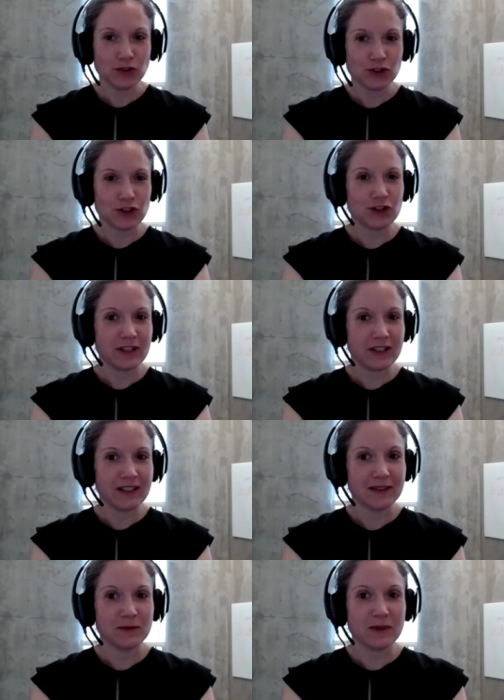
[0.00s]
surgery
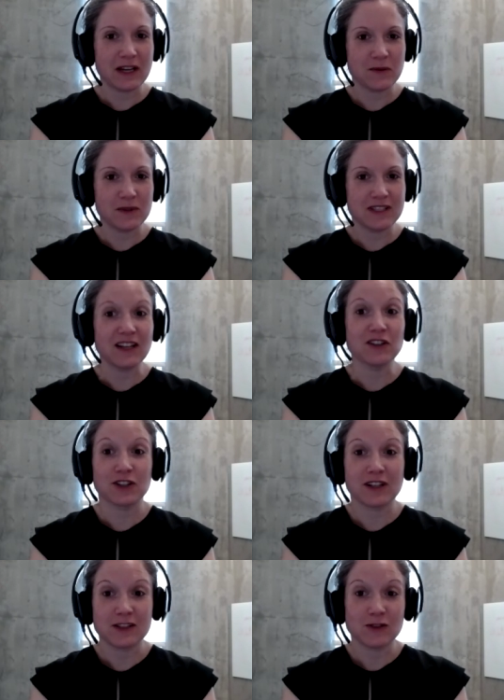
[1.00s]
when I was an
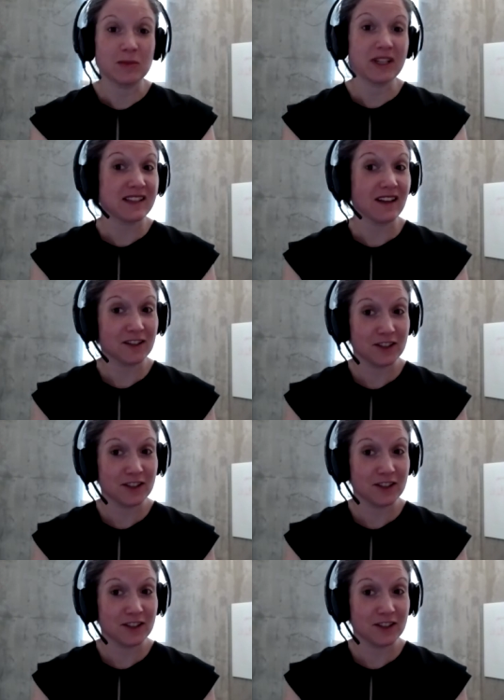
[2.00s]
undergrad. So I played soccer,